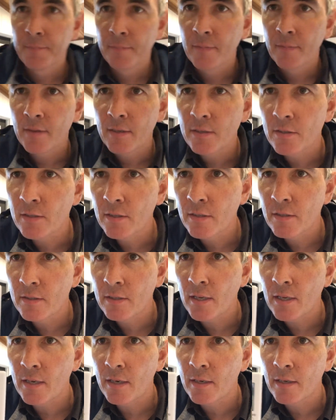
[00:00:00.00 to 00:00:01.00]
this is the
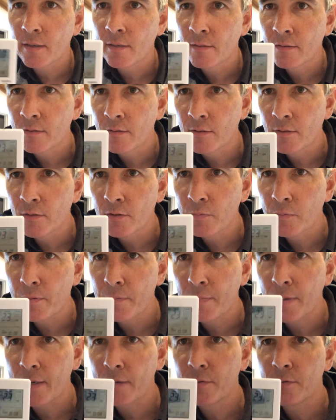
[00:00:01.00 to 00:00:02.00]
setting. Well, it's probably
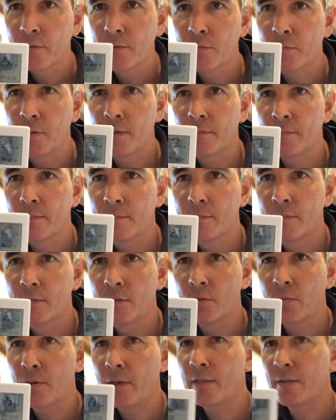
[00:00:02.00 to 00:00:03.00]
backwards, but
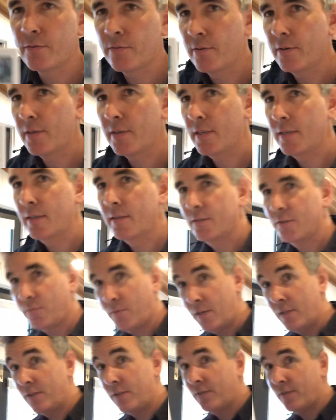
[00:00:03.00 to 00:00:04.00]
23.
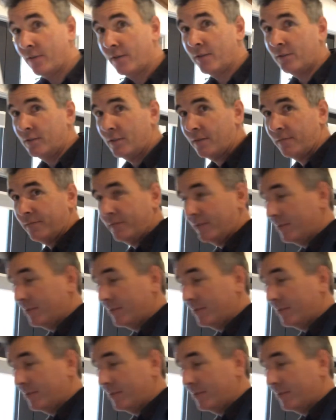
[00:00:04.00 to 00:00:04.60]
23 is definitely